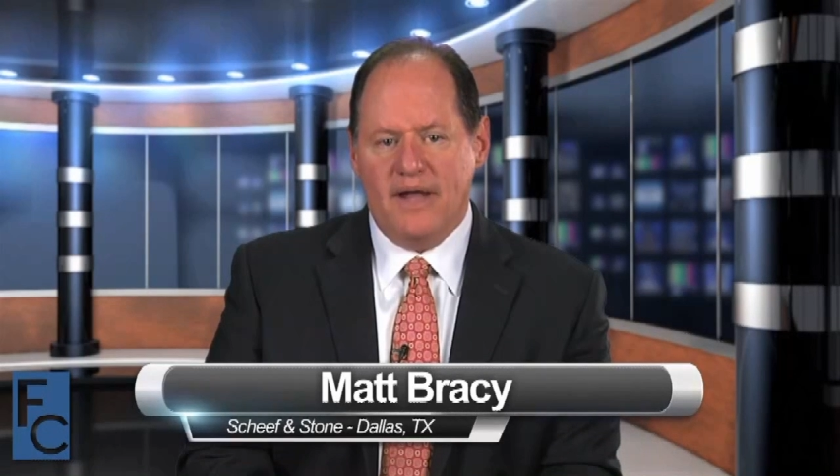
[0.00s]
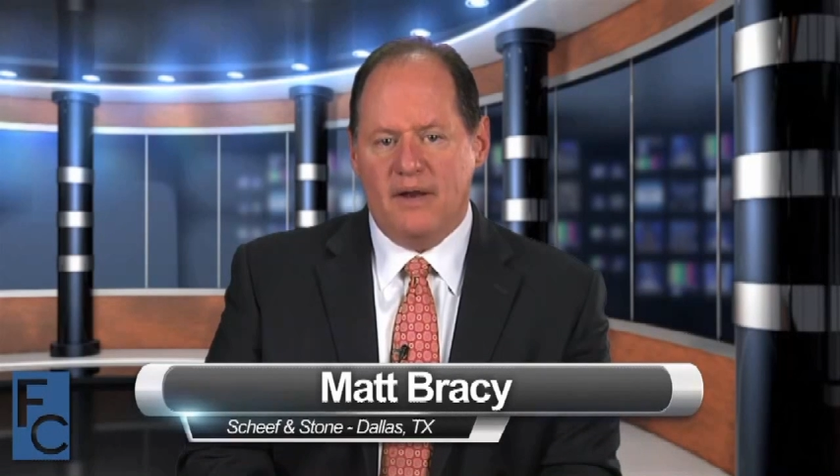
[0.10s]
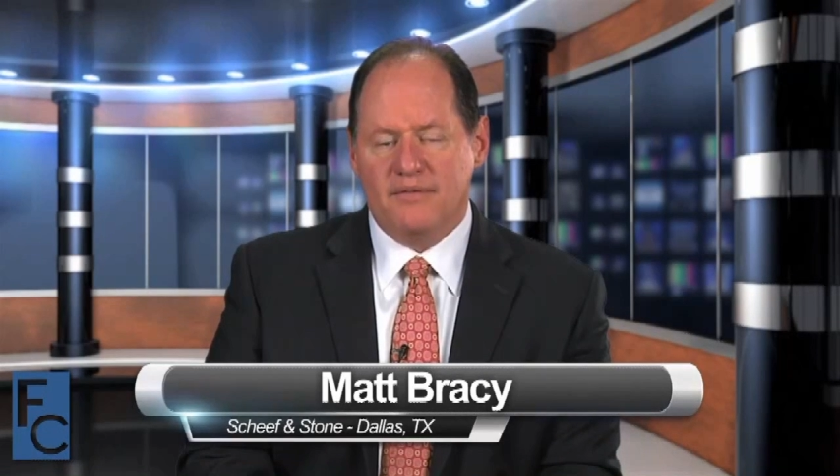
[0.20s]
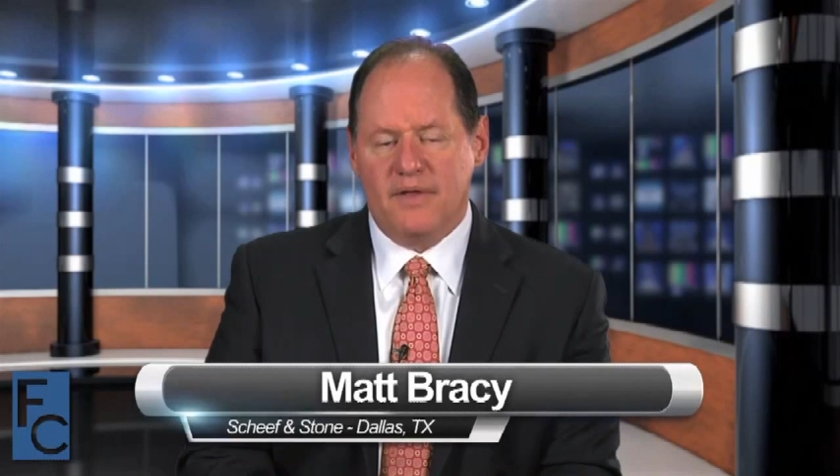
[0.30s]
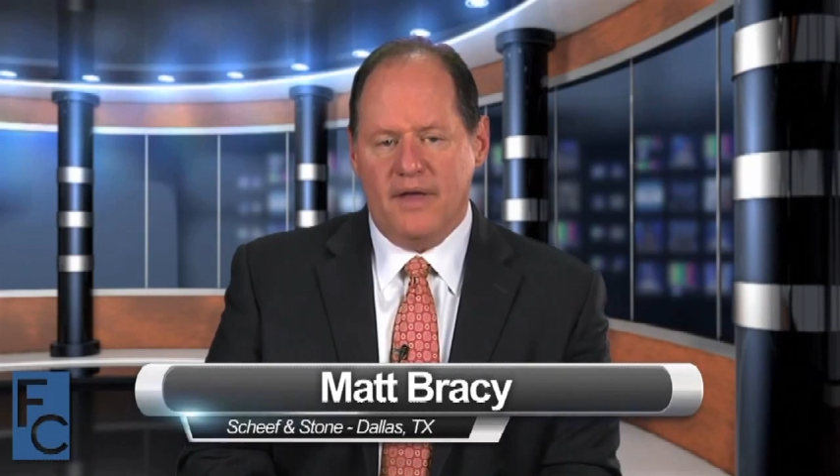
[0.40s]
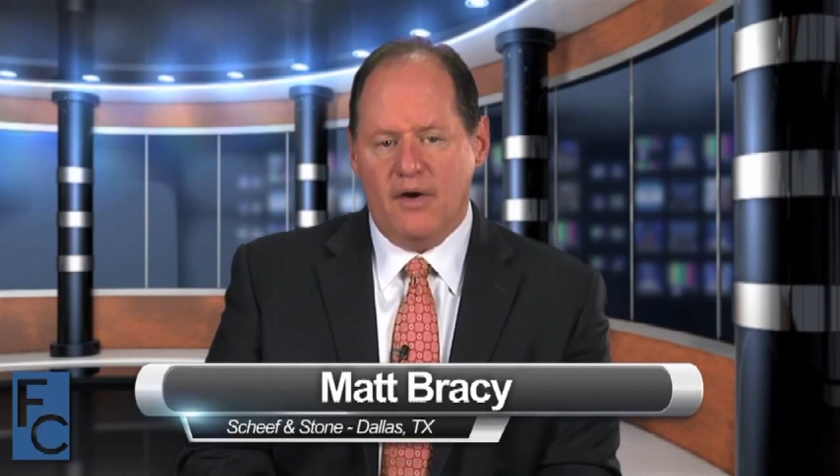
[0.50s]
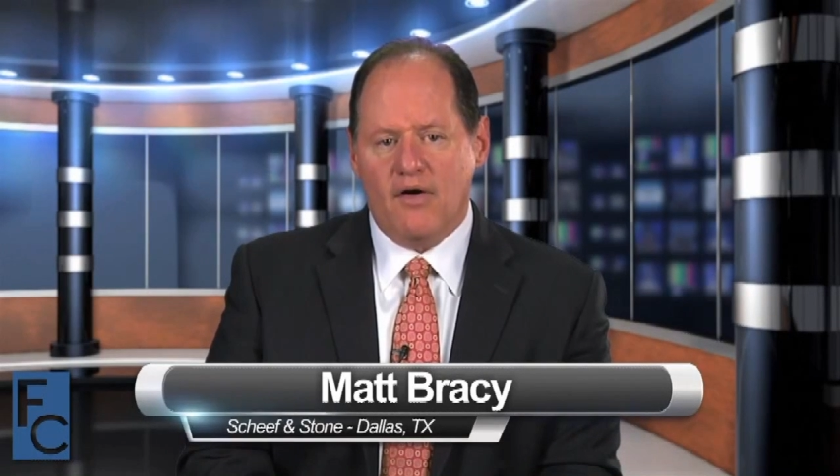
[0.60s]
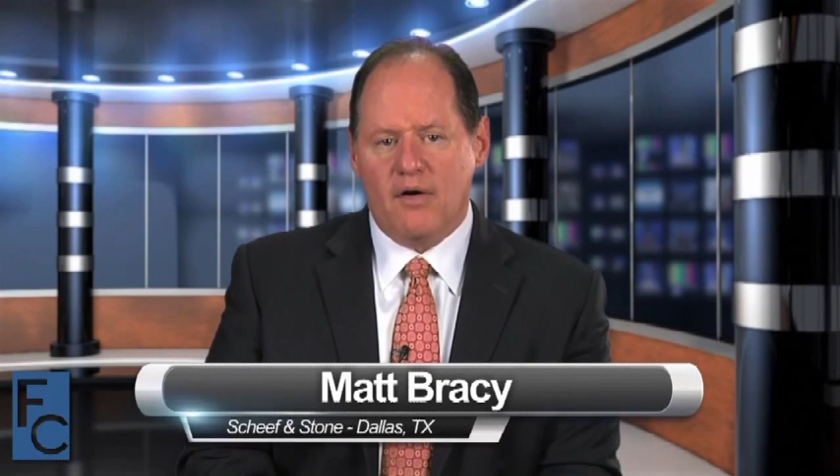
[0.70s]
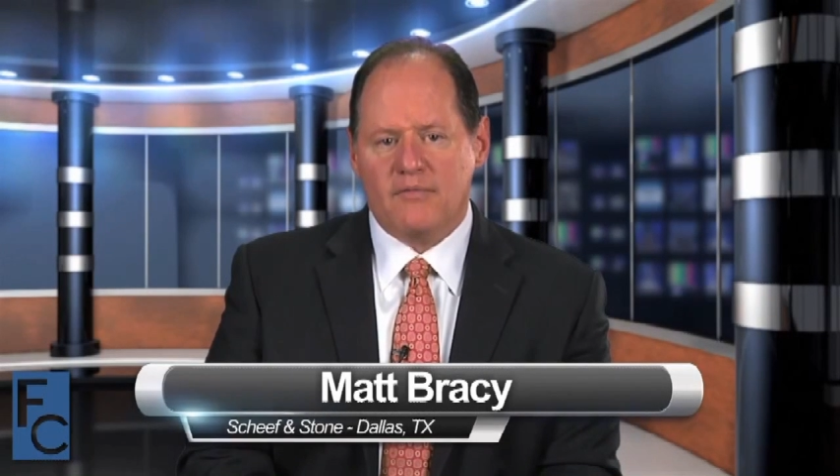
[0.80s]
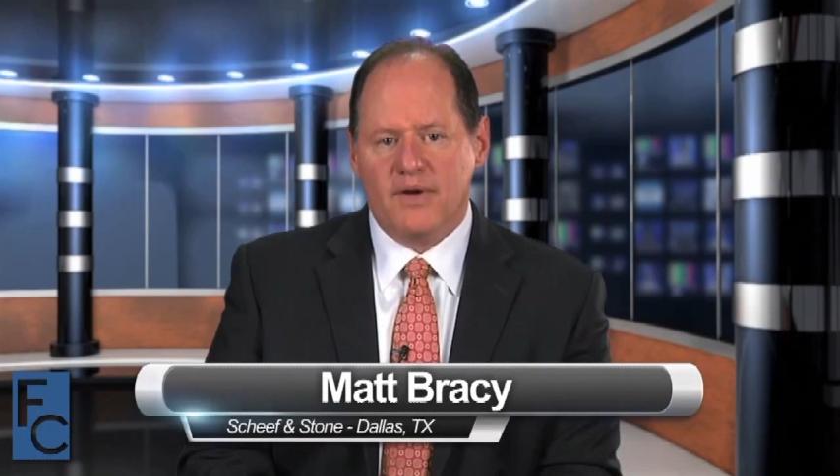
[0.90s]
and I don't think they
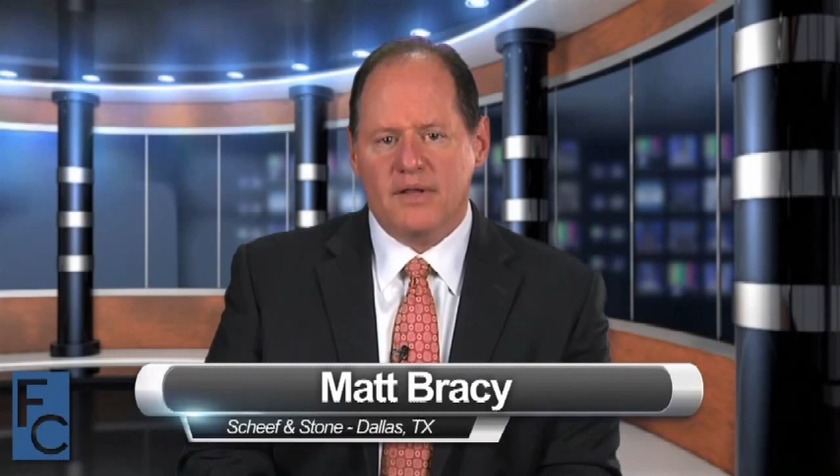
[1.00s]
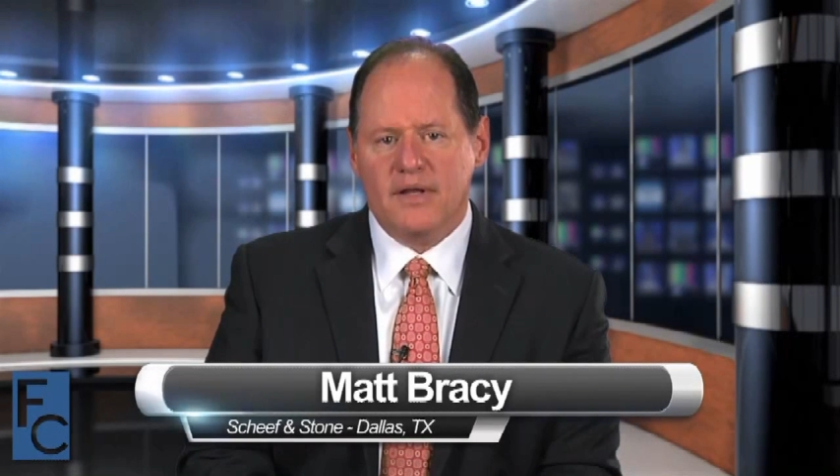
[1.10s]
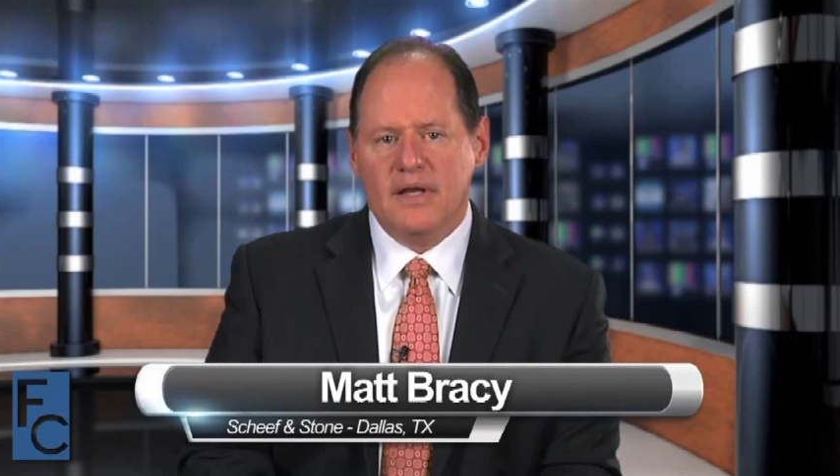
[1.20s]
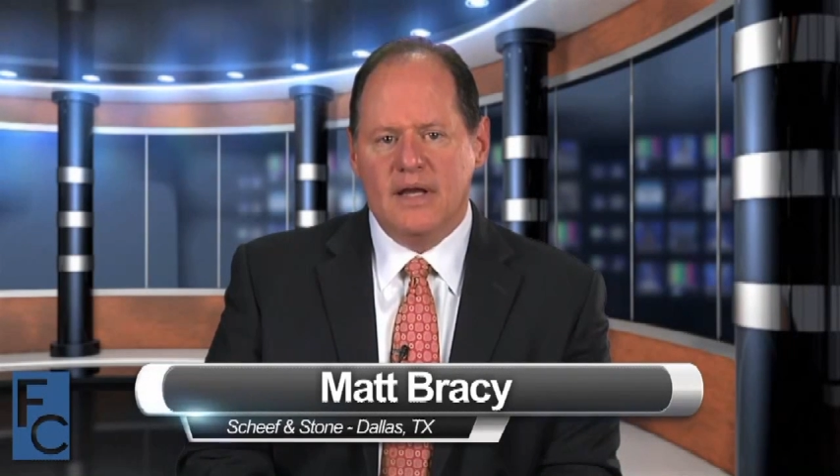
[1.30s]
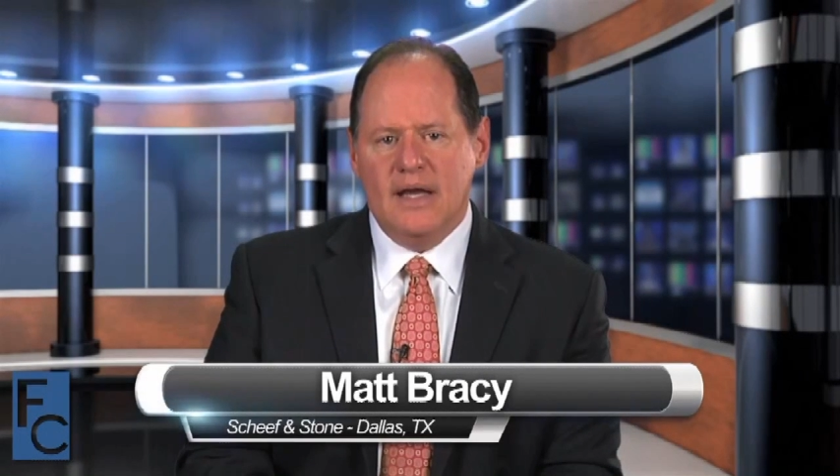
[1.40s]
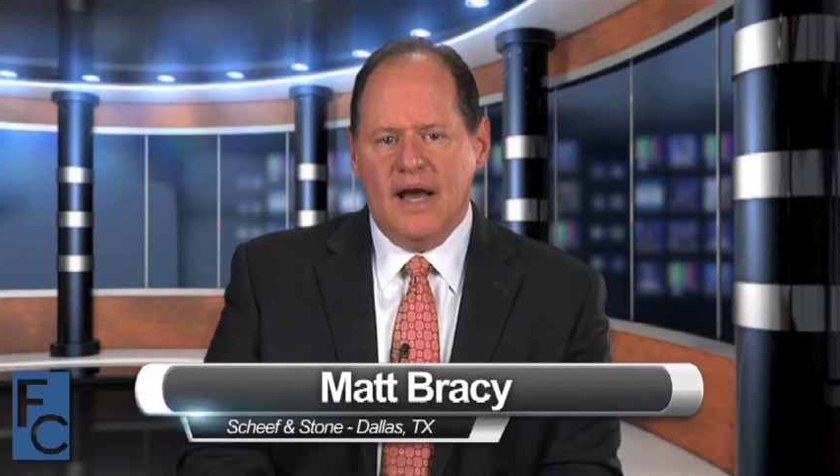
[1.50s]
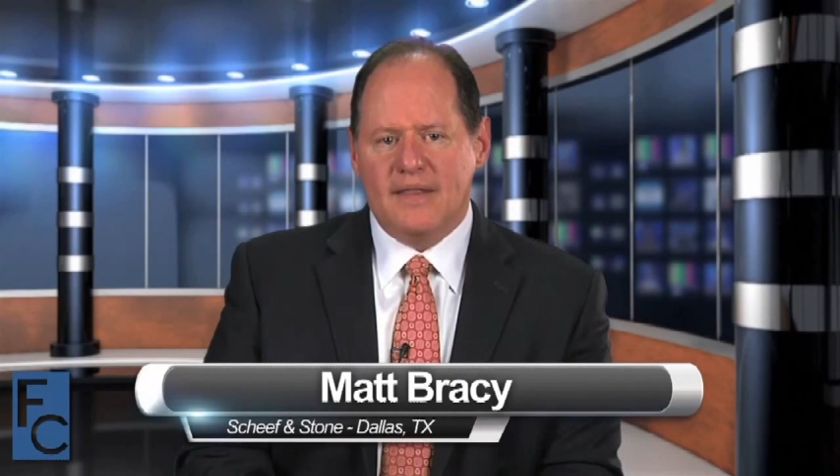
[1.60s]
are, frankly.